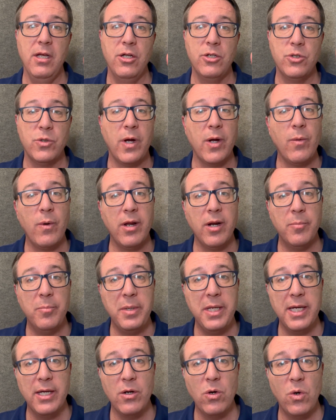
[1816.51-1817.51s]
Do I want to
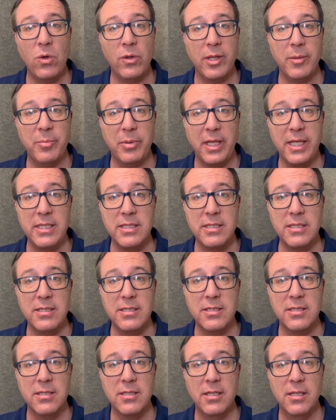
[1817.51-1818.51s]
be in holy
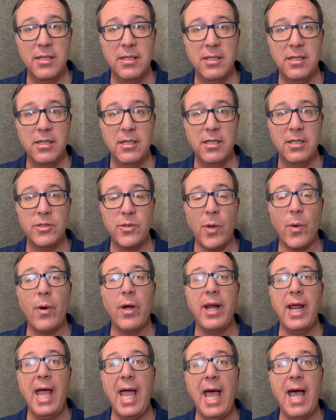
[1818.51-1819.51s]
places? Do I
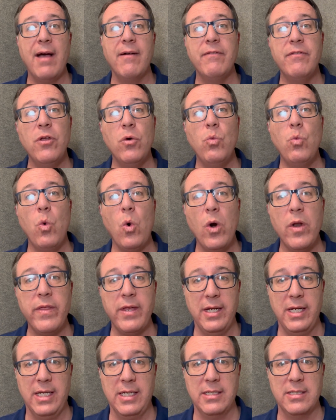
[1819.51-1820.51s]
want to have the
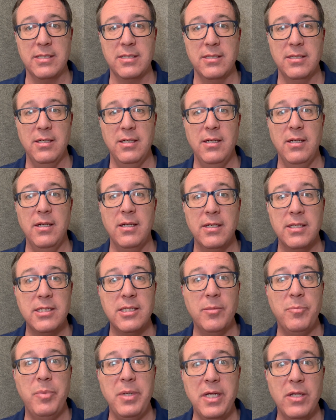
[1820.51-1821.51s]
worthiness
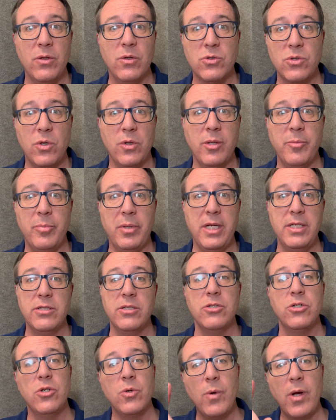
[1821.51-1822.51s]
to be in those holy
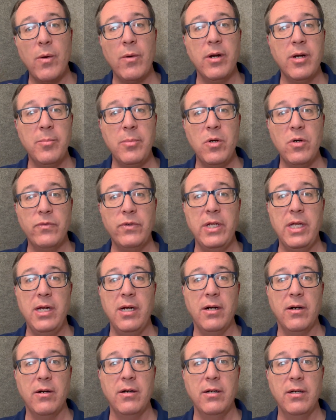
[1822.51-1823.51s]
places, or do I want to be over
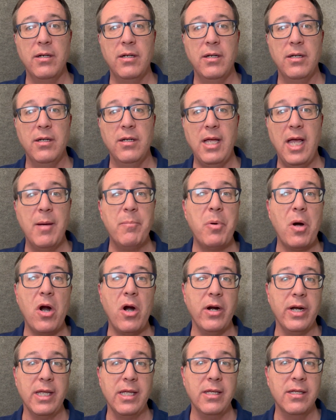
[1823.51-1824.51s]
here and
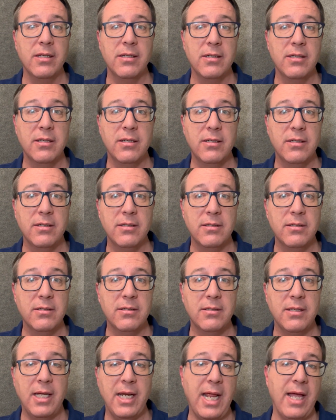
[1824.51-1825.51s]
party
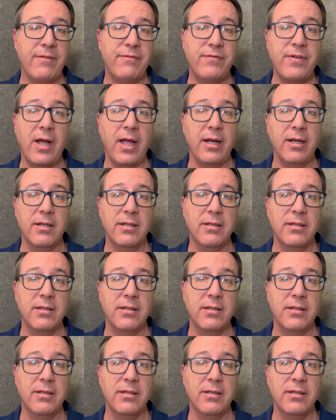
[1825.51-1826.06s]
and have fun?